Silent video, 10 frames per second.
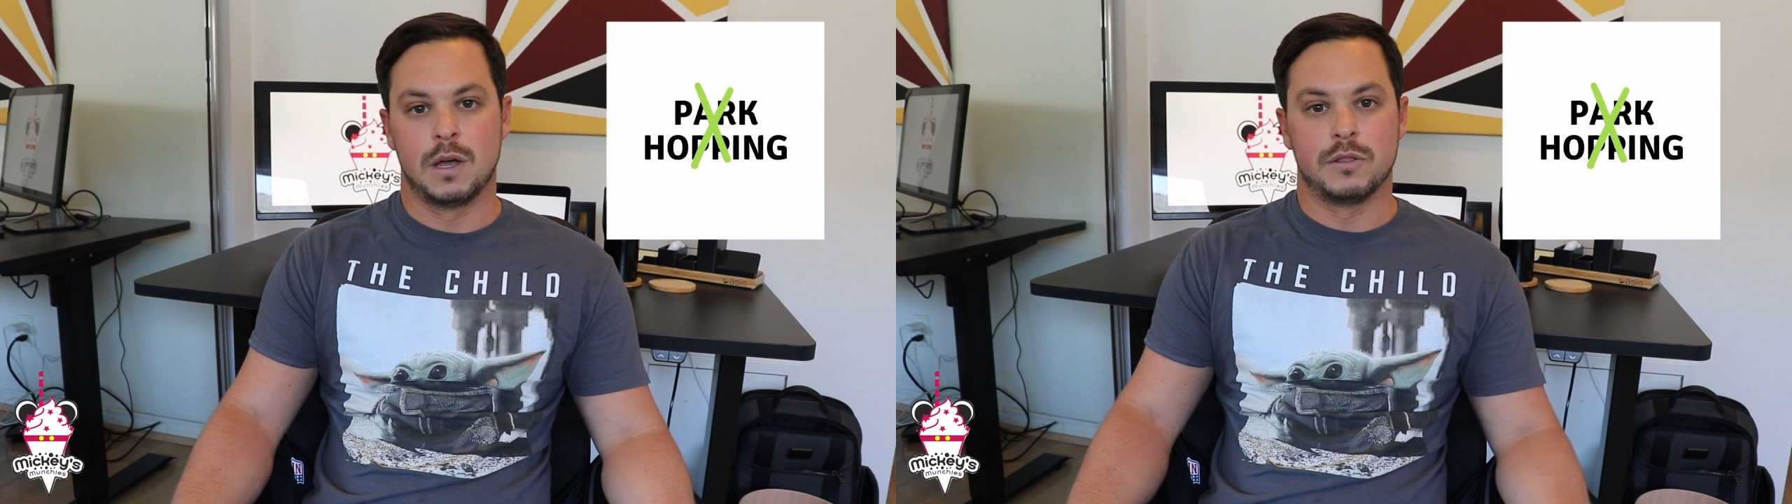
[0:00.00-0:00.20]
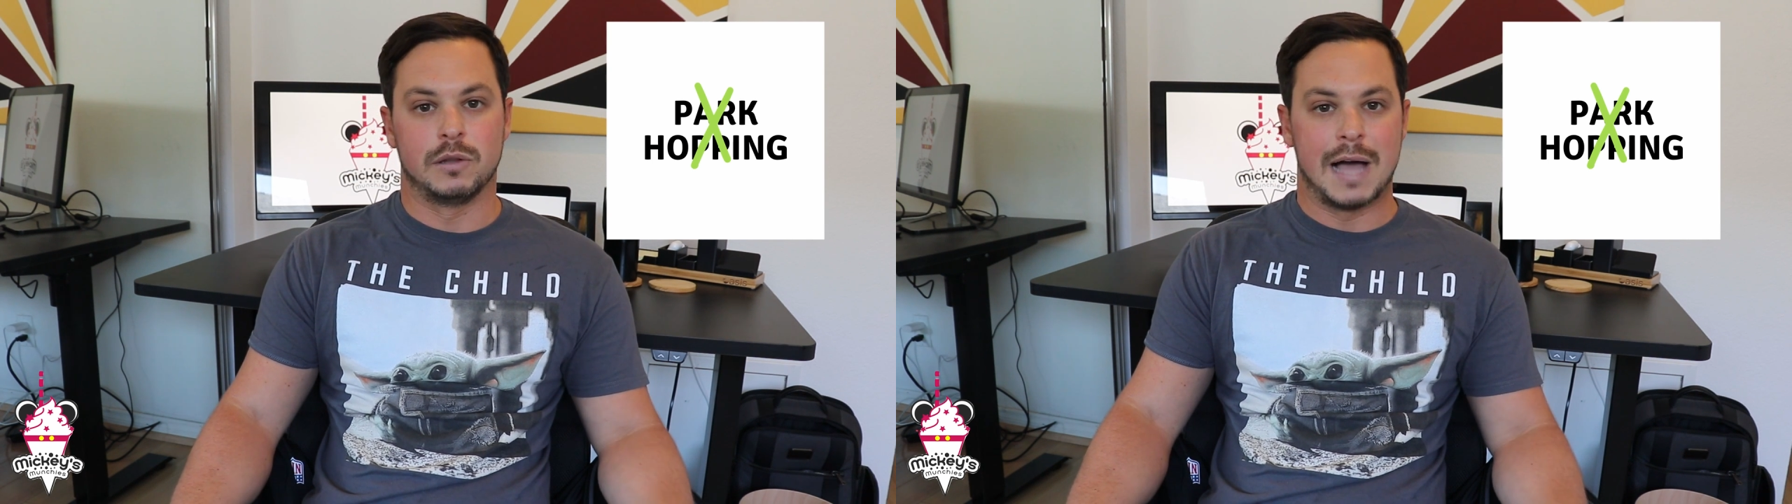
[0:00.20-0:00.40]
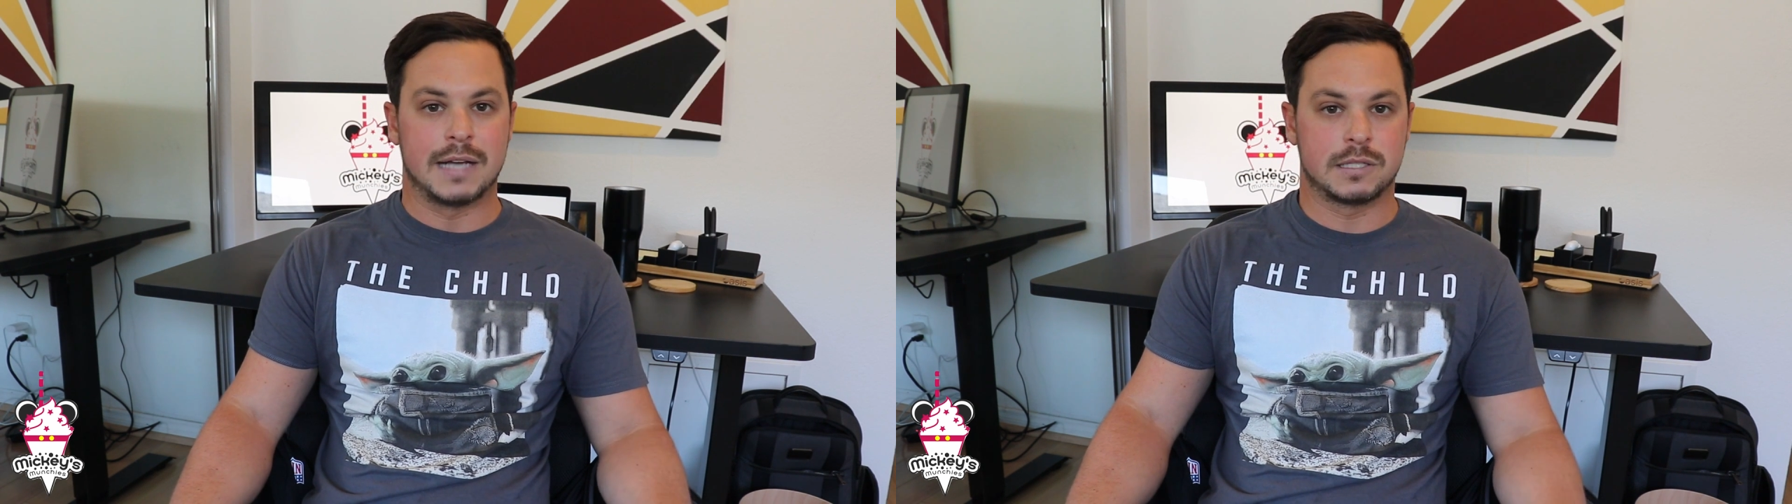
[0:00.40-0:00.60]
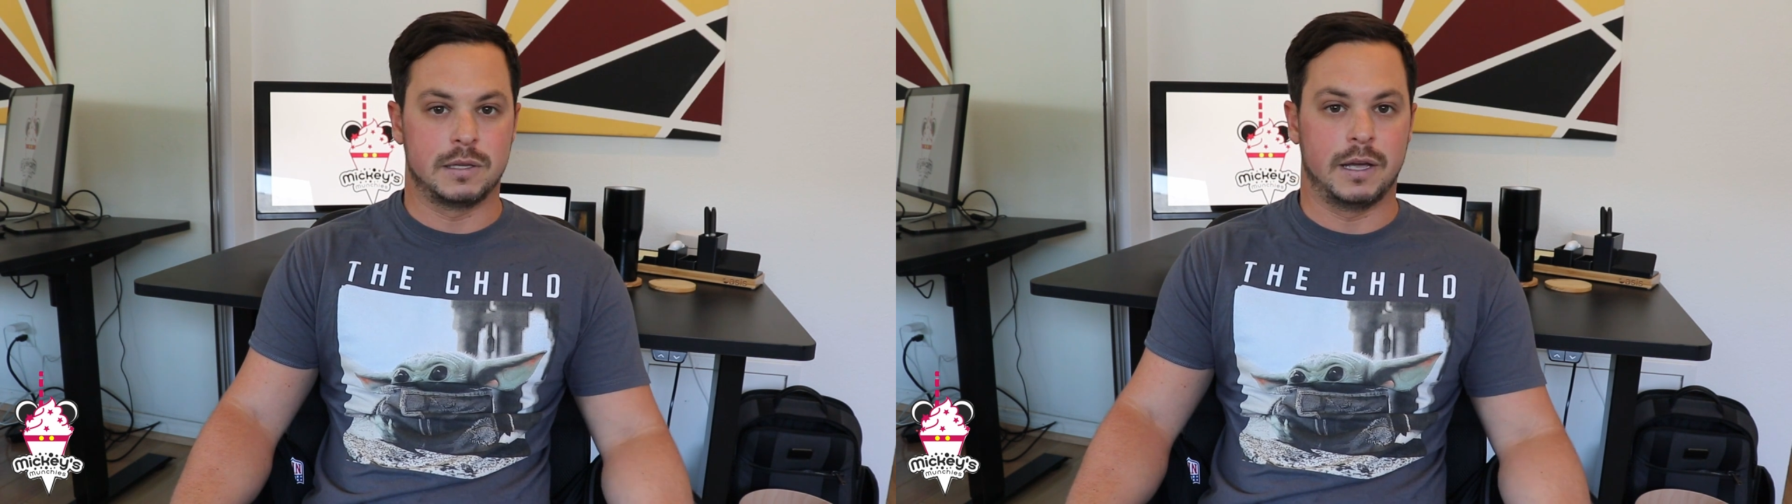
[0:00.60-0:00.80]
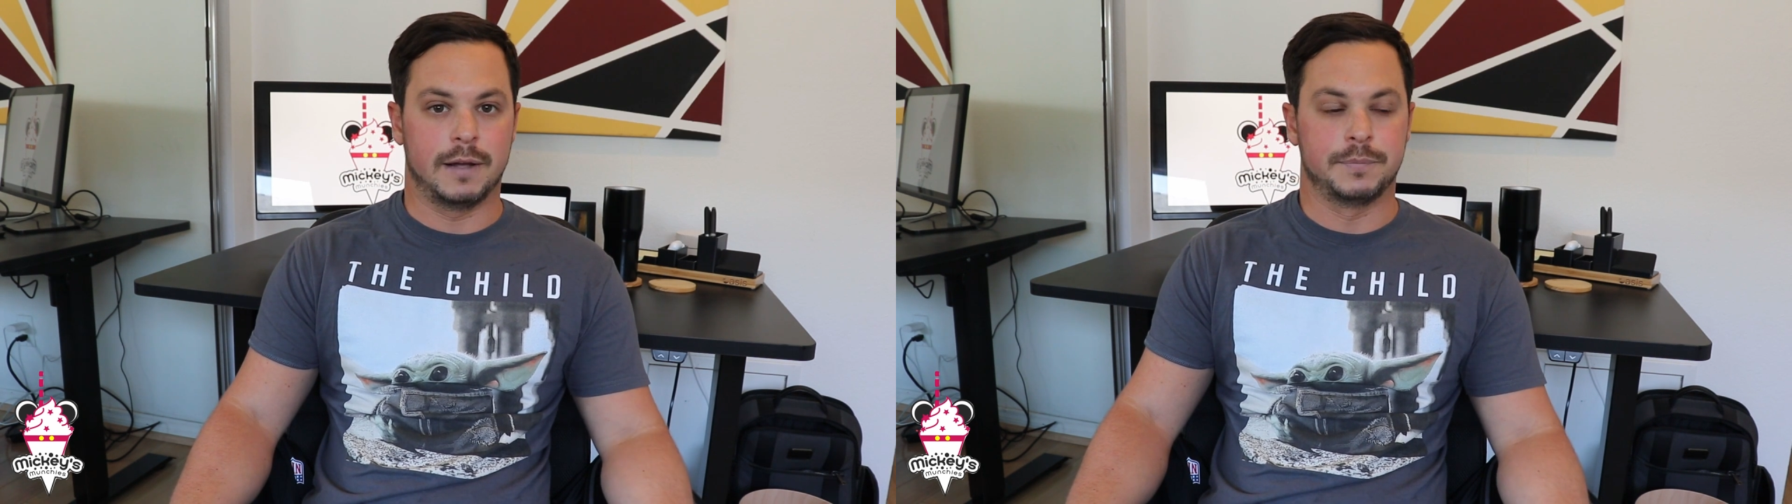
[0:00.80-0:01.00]
The last
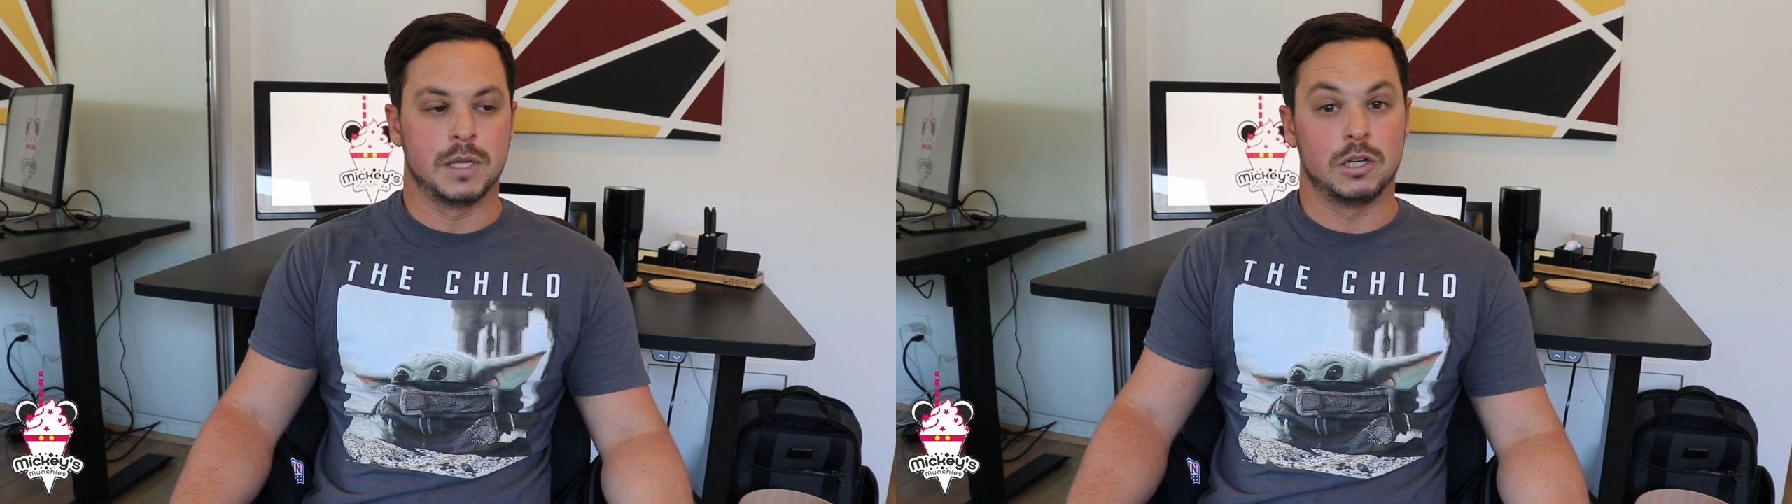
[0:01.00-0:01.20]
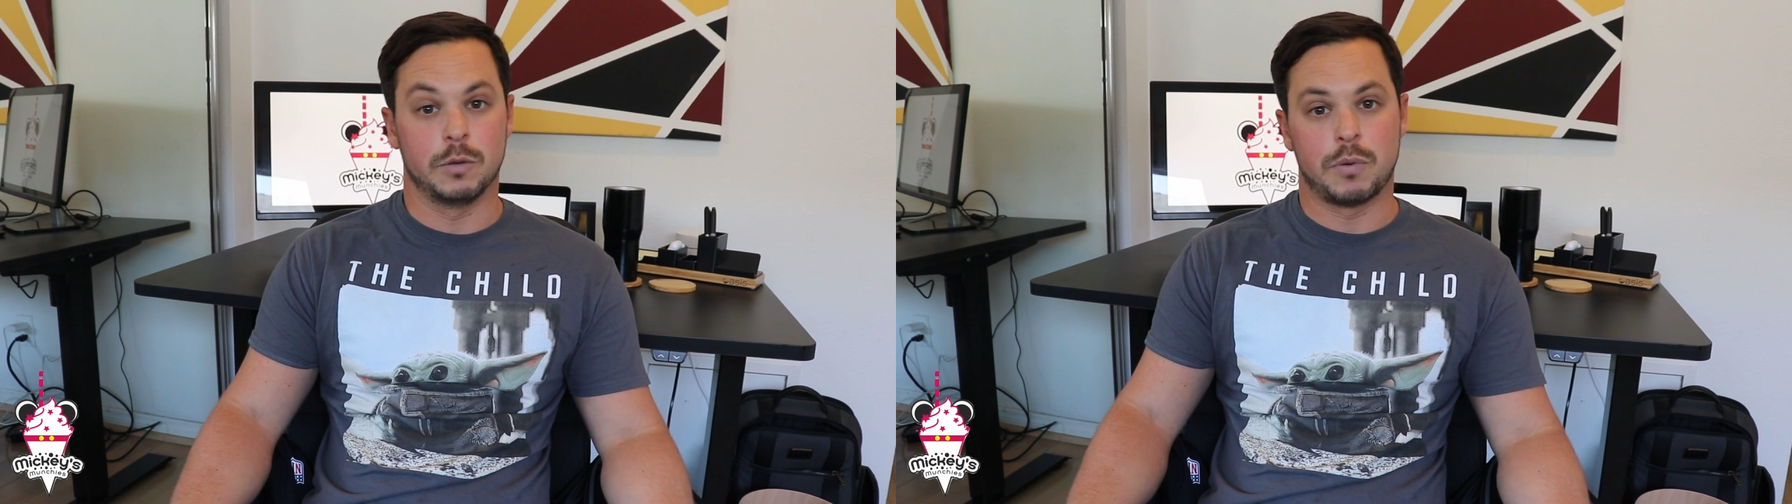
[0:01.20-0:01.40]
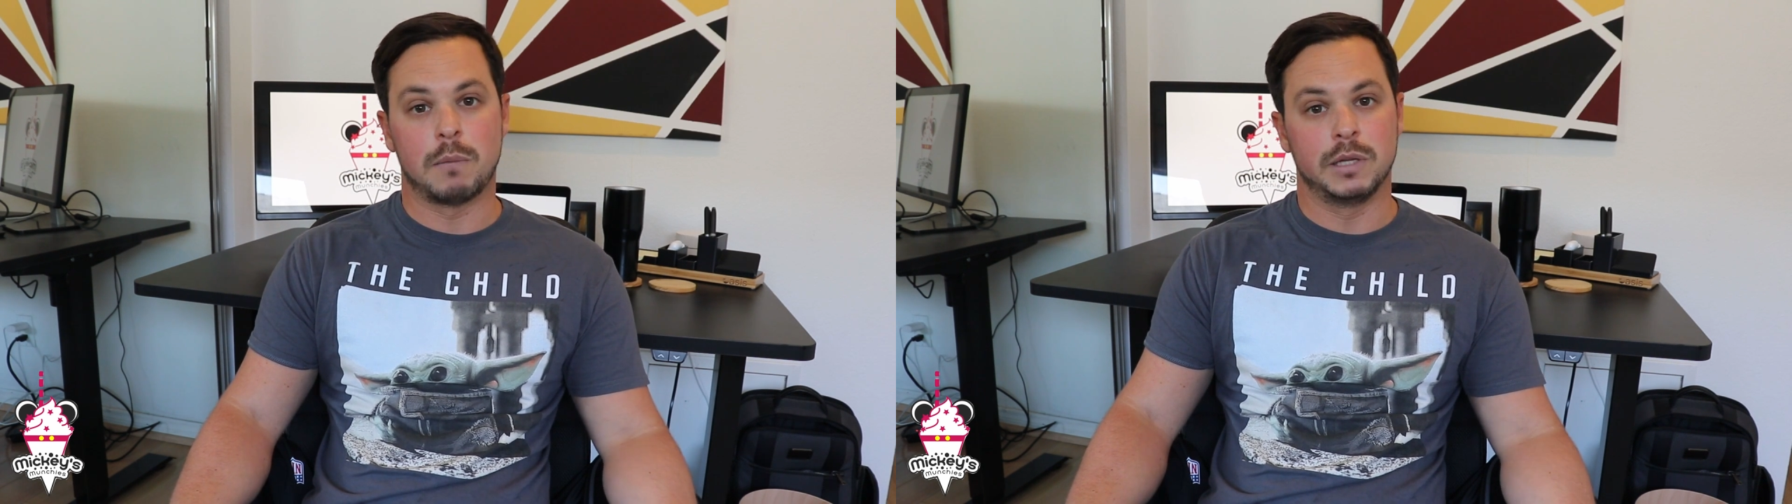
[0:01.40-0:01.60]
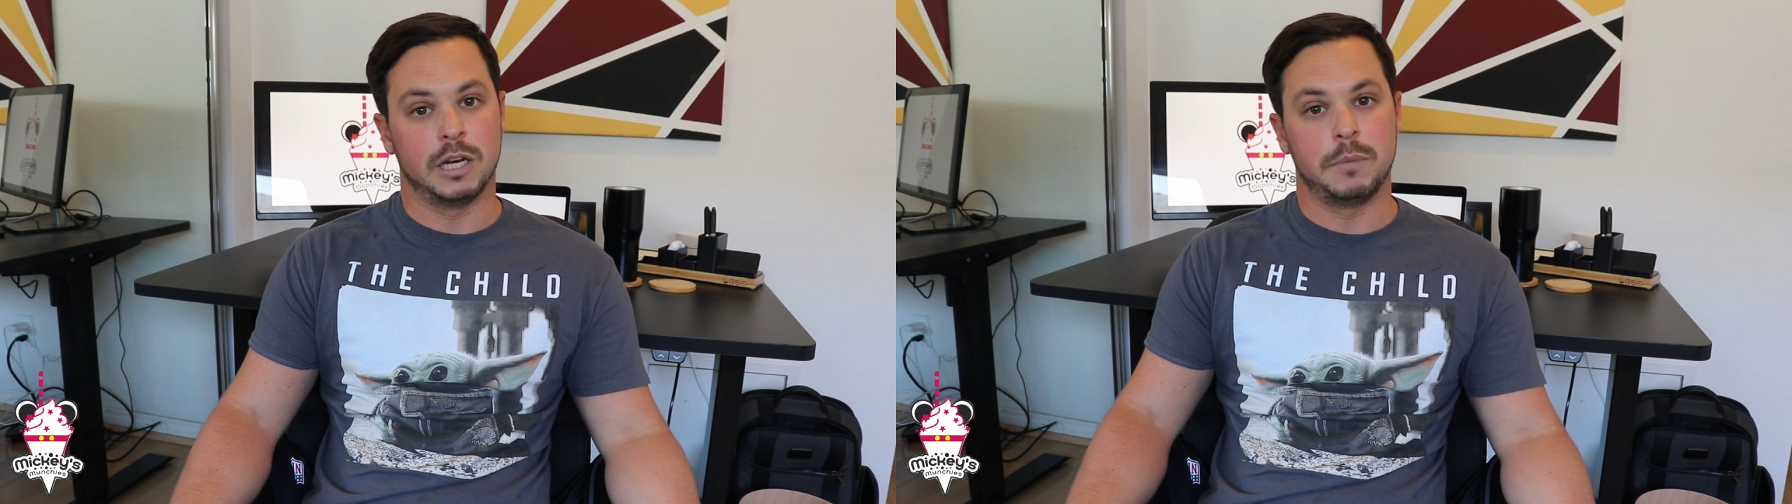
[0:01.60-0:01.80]
thing, you're probably